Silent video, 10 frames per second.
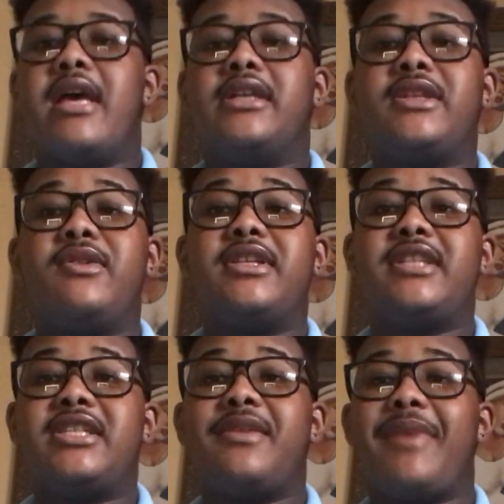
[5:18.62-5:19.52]
So
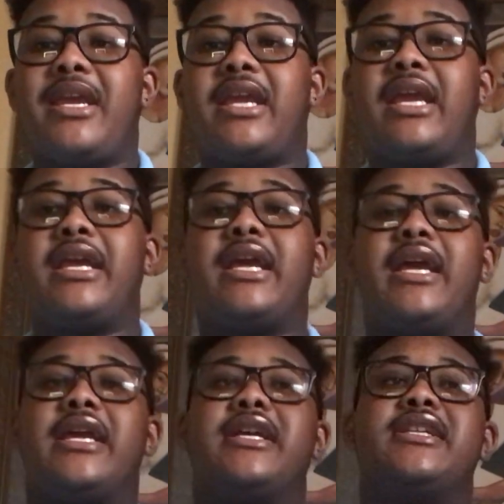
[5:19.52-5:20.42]
decision making
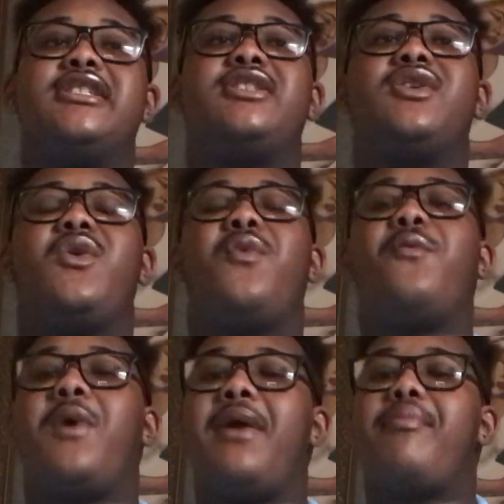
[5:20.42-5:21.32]
is
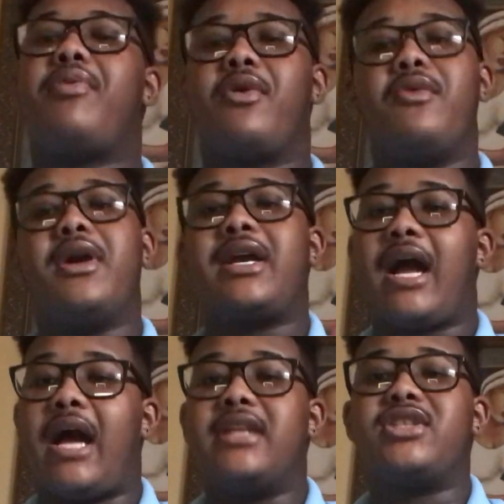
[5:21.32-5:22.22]
what pro and
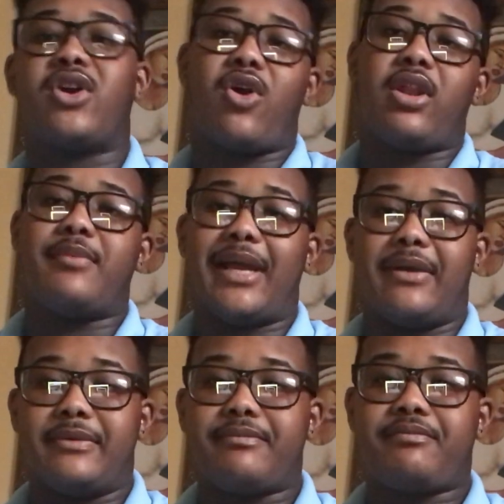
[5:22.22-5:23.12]
cons are all about.